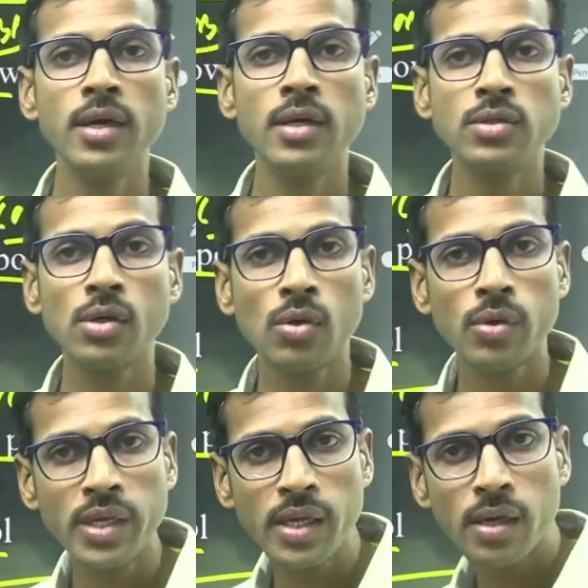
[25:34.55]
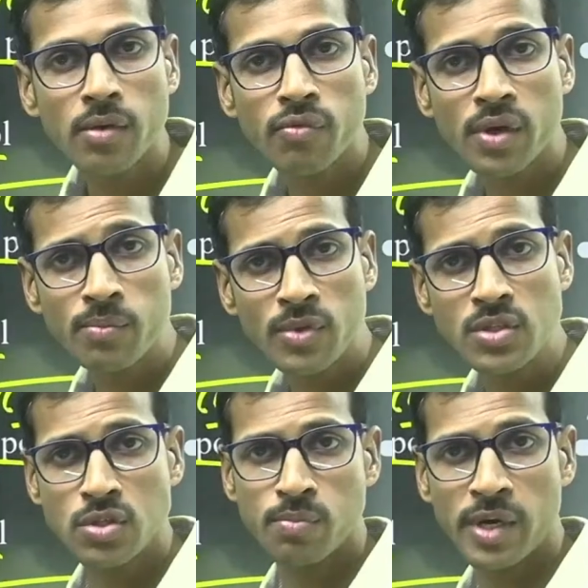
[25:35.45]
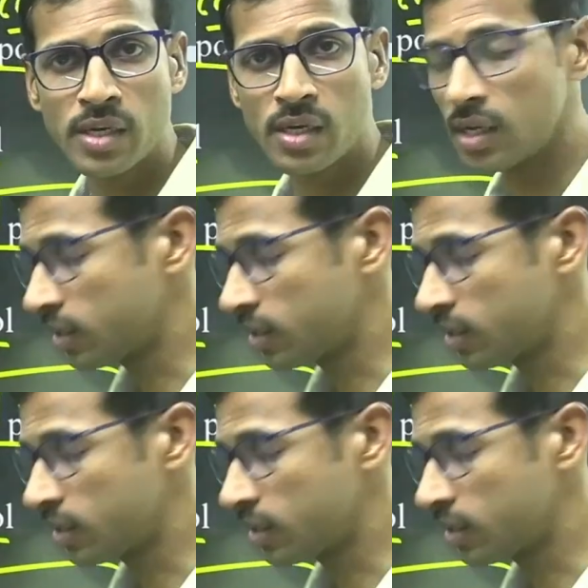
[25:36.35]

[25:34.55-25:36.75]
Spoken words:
So here, from this particular